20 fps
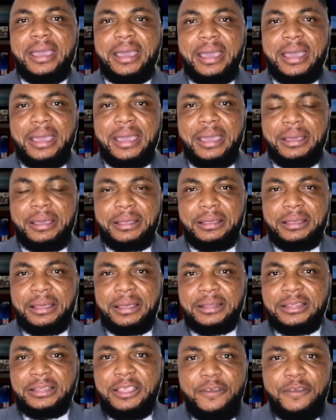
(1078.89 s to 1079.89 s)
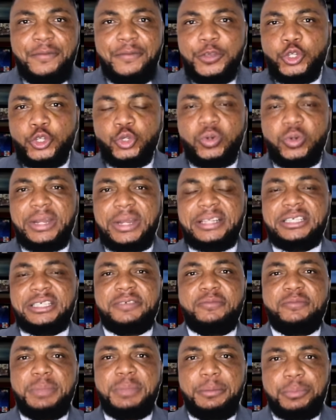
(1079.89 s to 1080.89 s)
a, a TV show that
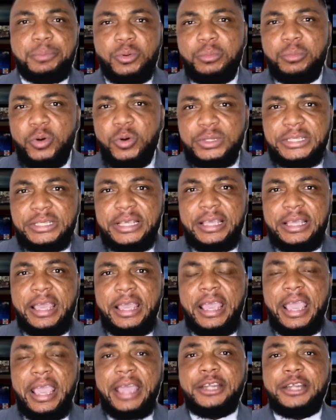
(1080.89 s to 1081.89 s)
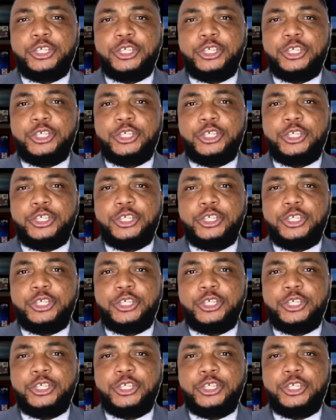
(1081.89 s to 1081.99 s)
she's been promoting, and